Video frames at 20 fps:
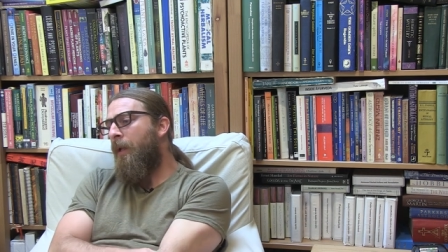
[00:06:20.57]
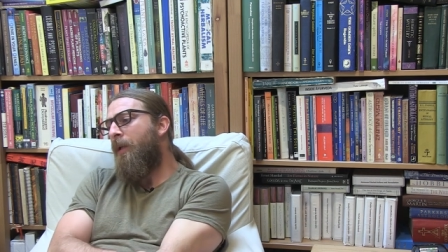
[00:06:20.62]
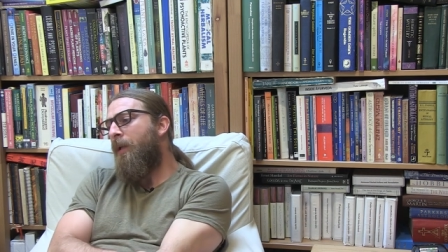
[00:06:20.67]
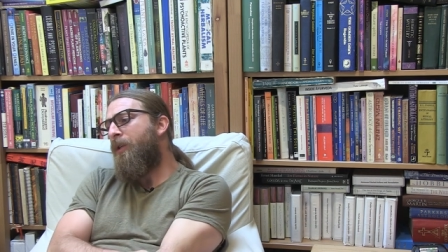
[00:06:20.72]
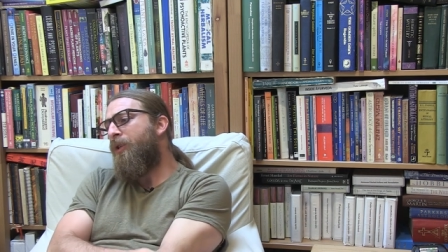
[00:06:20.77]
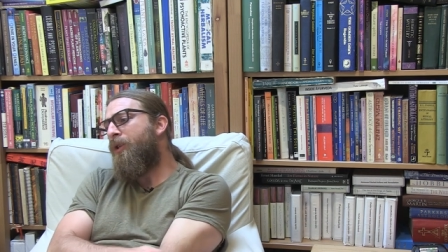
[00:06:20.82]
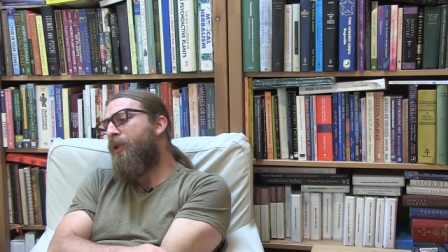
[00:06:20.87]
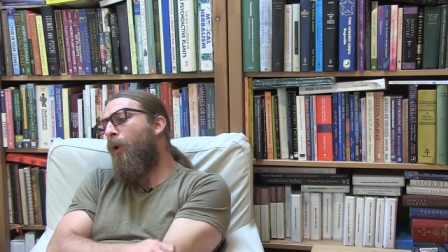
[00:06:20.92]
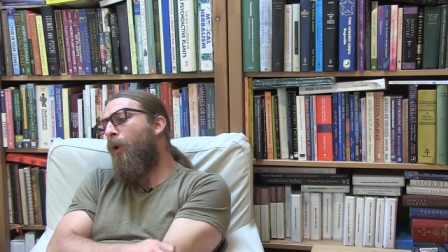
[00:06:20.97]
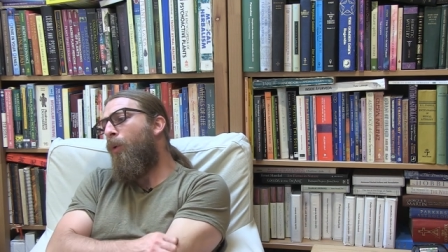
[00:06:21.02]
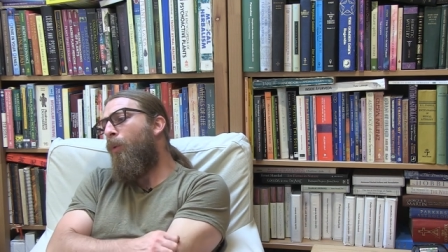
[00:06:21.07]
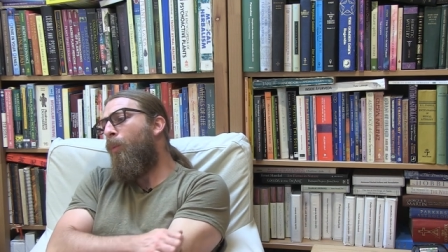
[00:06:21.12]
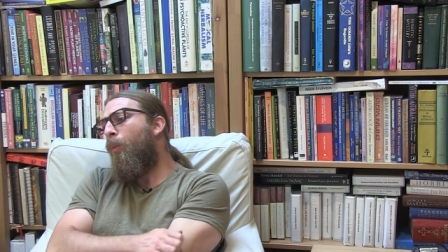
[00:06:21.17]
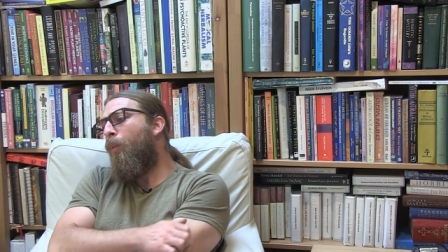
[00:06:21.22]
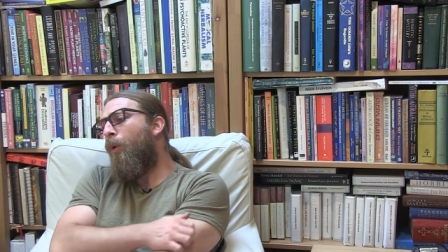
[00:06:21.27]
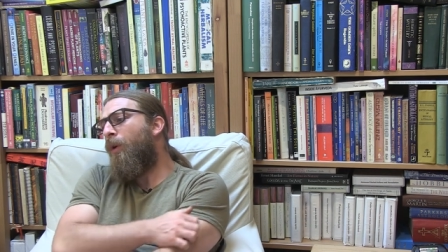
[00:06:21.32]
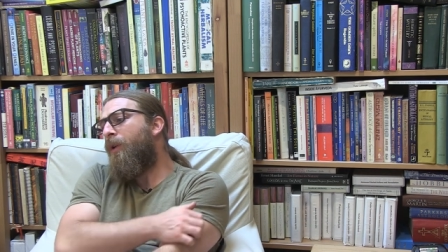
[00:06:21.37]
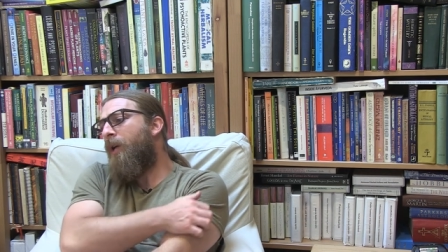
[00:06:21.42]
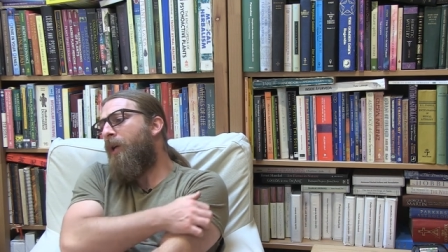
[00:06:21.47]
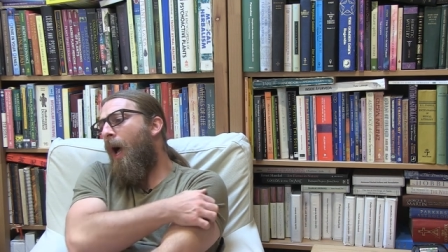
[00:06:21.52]
So
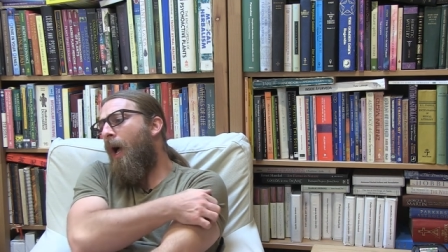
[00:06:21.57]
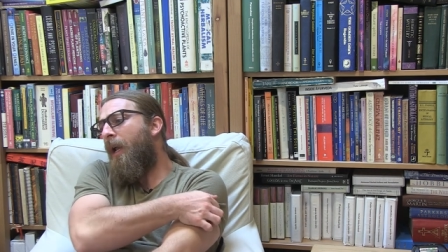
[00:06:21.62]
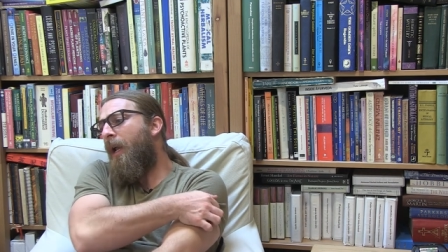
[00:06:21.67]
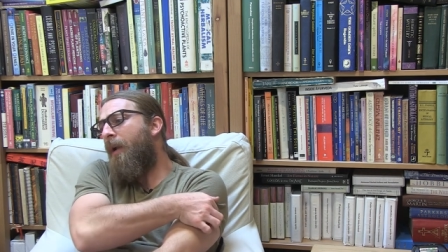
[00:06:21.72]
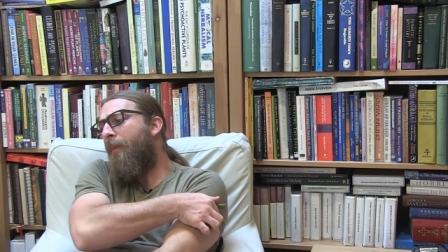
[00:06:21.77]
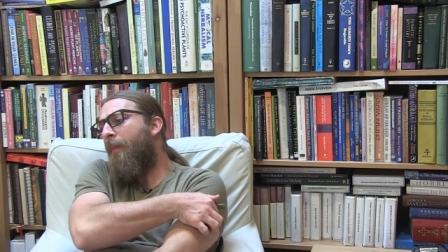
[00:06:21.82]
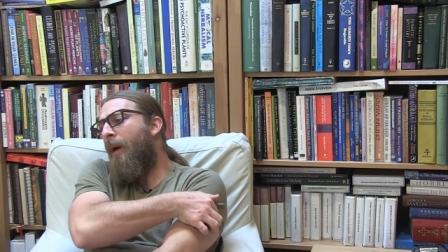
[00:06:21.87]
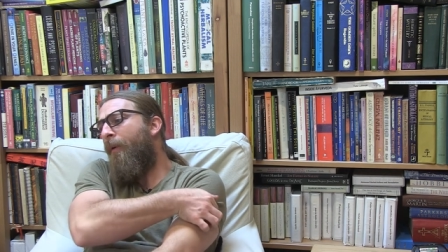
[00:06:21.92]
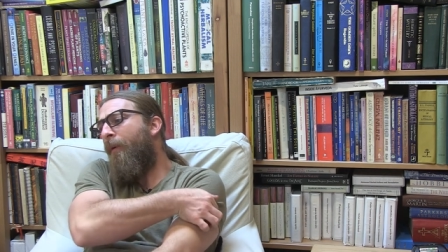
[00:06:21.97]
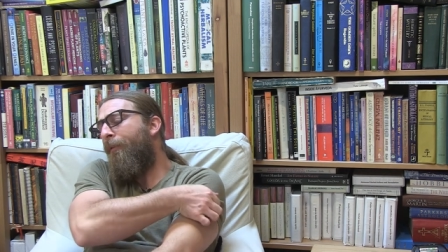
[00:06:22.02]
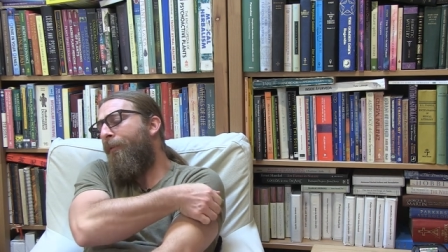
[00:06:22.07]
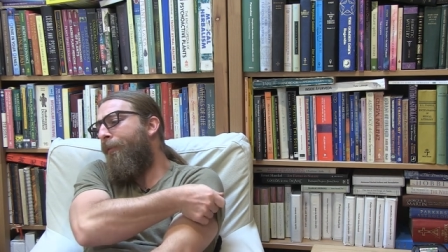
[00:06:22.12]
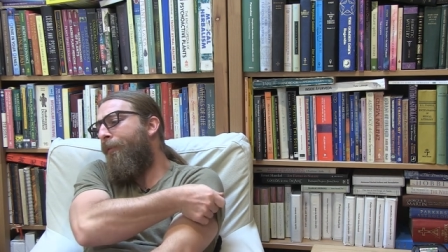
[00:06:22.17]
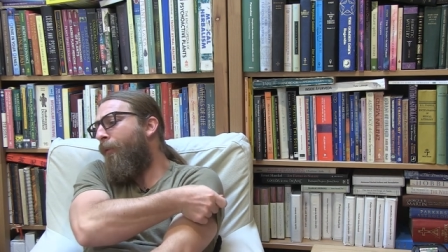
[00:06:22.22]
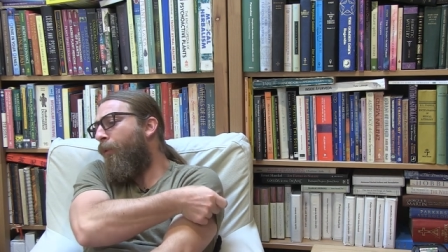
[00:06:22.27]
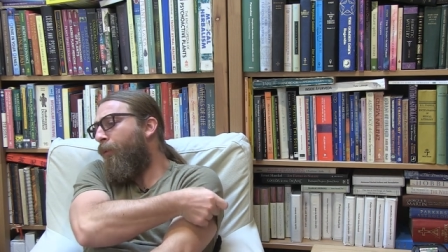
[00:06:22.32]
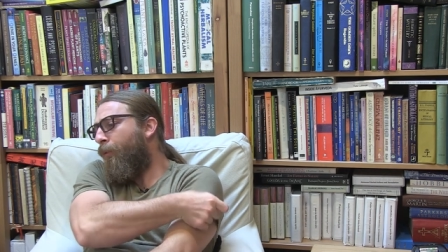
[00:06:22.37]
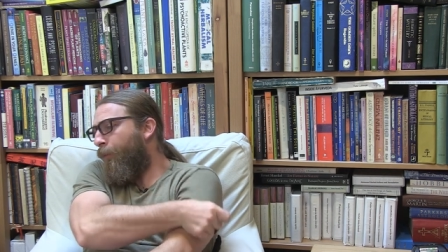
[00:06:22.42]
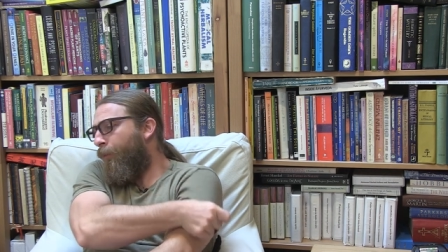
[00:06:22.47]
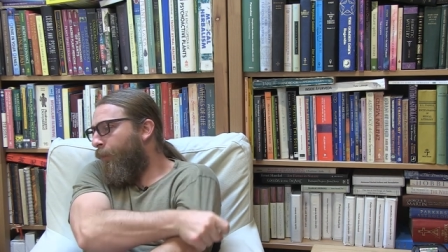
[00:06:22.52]
we're talking about
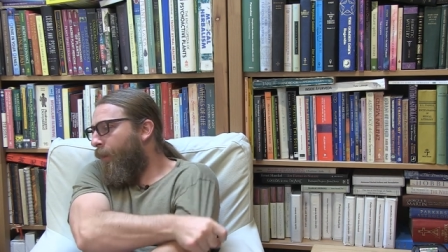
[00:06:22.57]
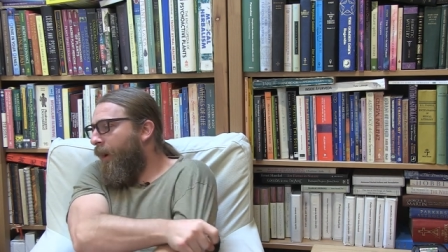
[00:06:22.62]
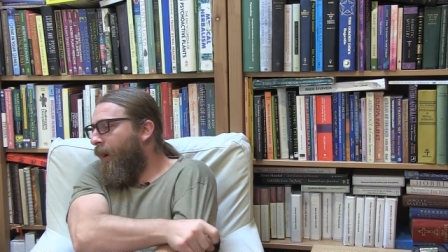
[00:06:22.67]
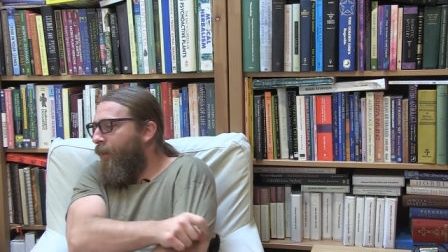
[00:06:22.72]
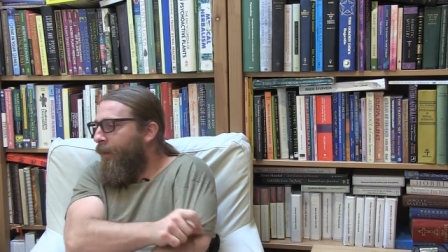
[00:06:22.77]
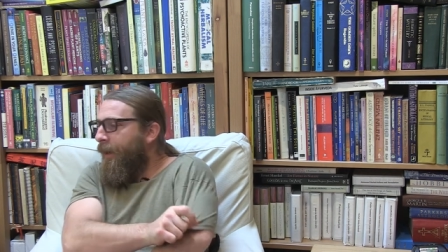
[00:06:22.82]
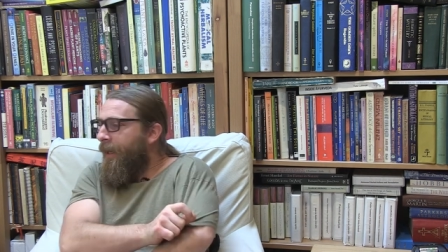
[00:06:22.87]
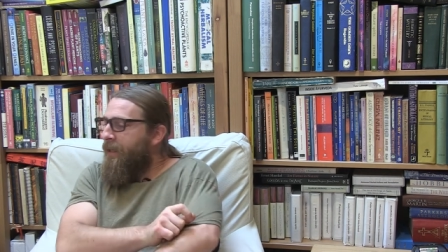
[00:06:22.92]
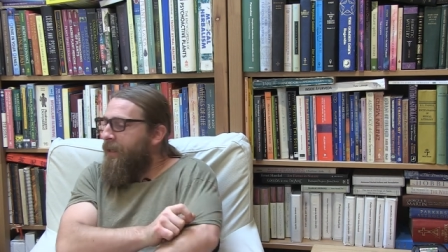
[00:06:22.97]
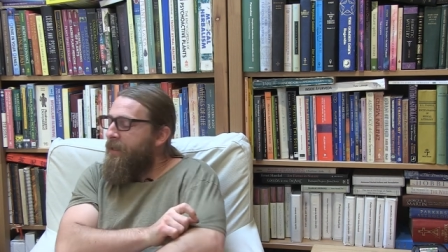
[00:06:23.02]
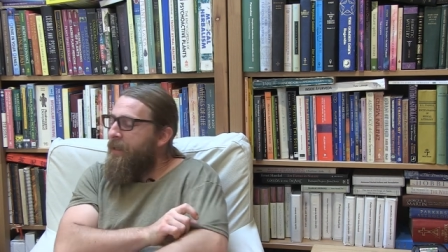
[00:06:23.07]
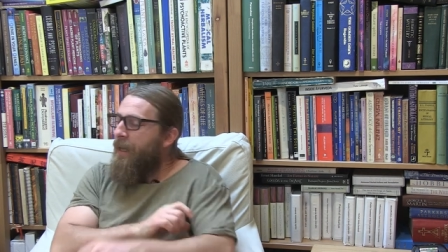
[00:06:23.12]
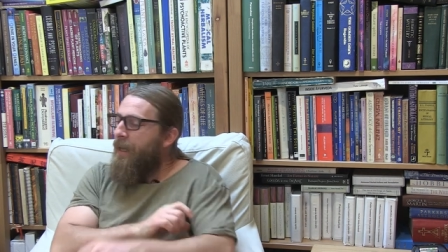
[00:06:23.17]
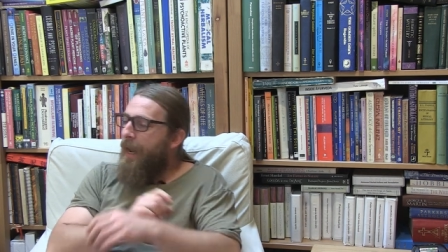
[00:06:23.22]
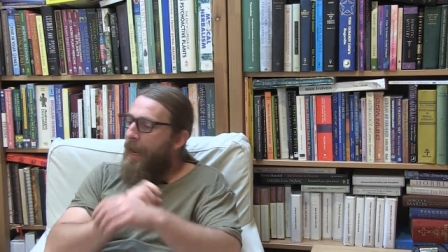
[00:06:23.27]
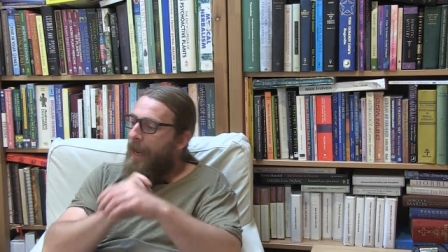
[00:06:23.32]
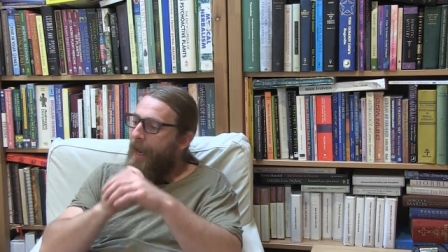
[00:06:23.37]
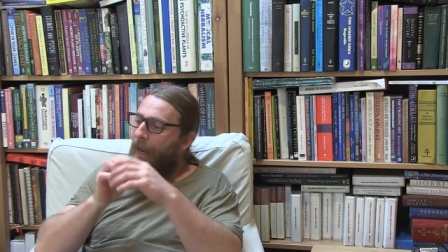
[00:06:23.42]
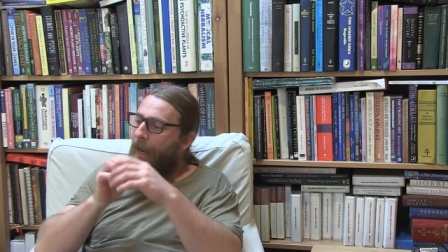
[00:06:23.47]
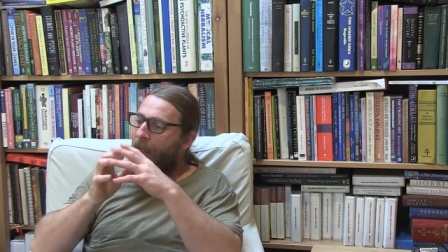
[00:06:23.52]
vulneraries
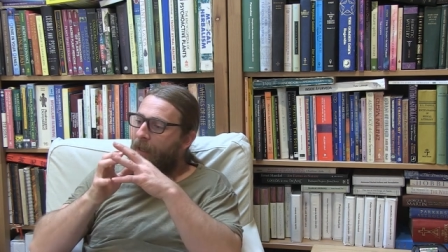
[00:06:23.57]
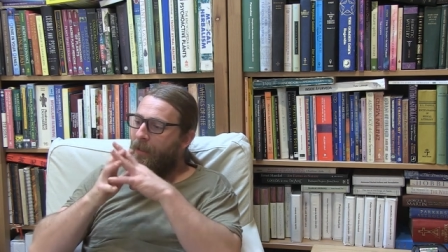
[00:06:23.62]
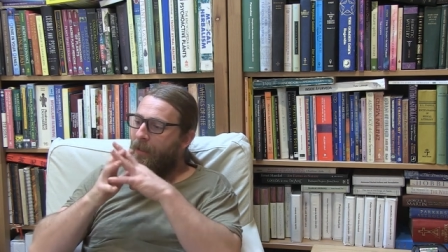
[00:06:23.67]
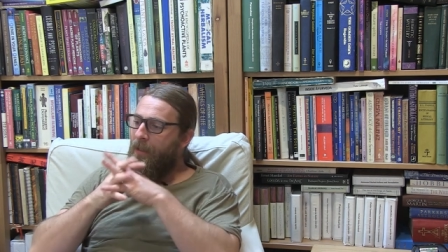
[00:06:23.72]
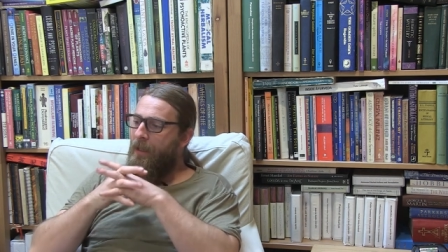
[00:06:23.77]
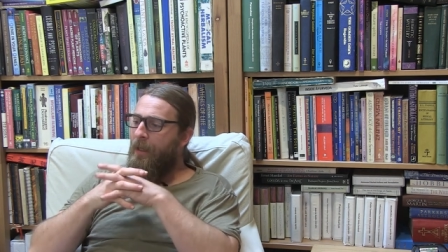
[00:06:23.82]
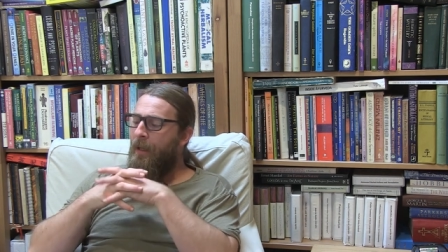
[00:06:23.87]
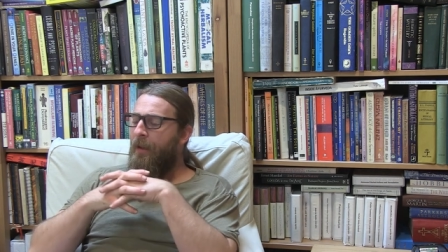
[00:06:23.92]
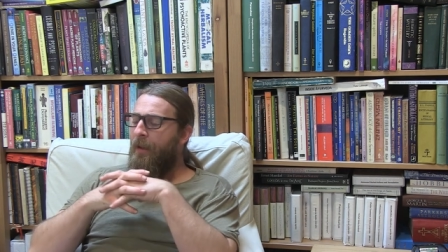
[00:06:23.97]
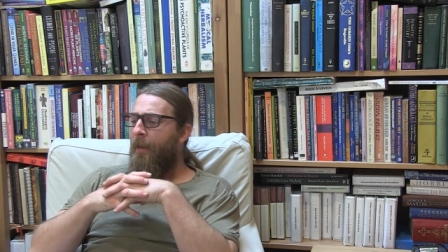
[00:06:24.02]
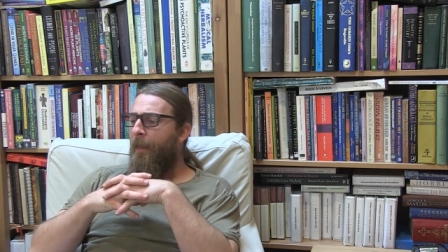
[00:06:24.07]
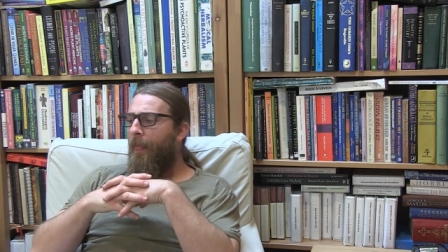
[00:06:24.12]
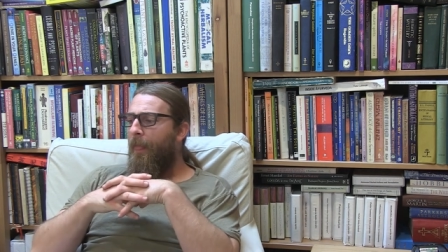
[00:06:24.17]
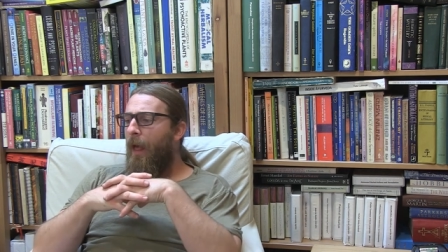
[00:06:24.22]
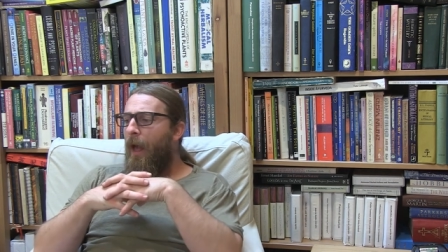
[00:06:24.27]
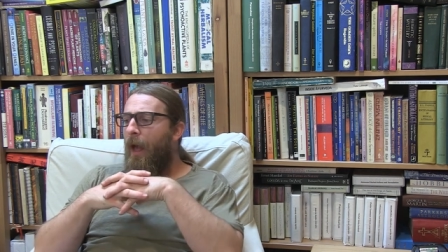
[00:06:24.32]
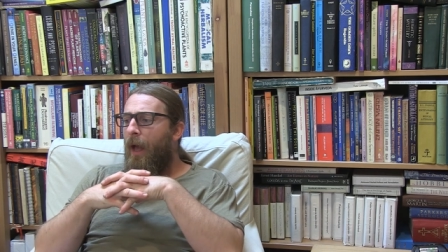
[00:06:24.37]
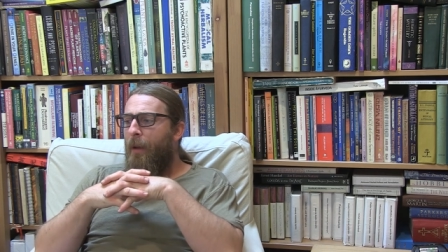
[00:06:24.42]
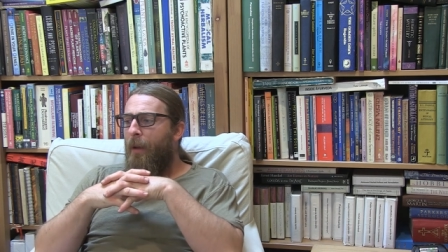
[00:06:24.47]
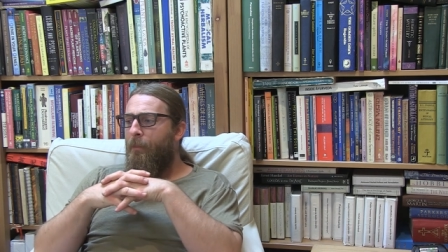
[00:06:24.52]
and
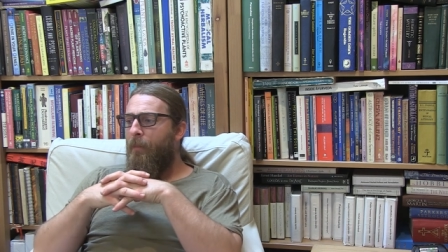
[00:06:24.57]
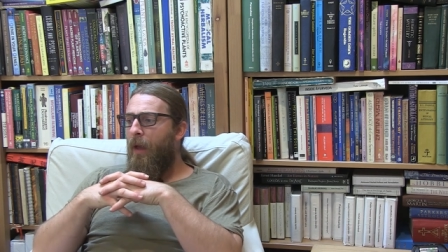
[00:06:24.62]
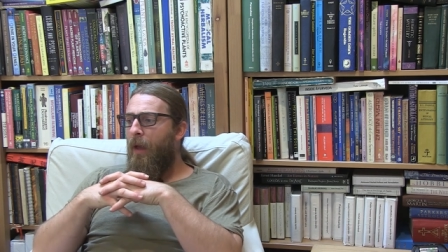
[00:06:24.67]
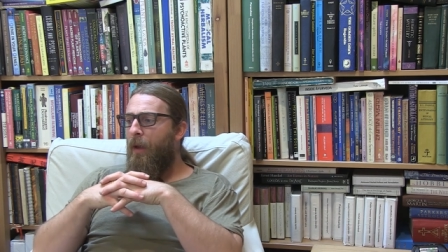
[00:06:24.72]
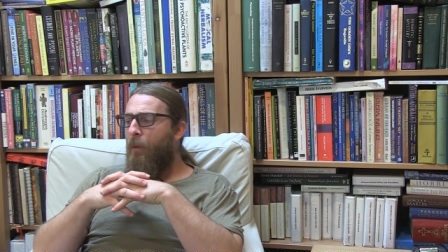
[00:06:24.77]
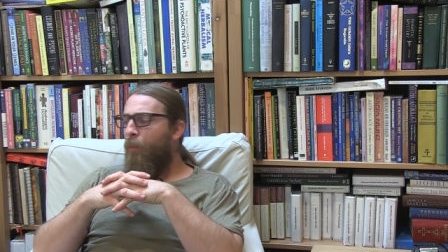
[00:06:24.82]
um,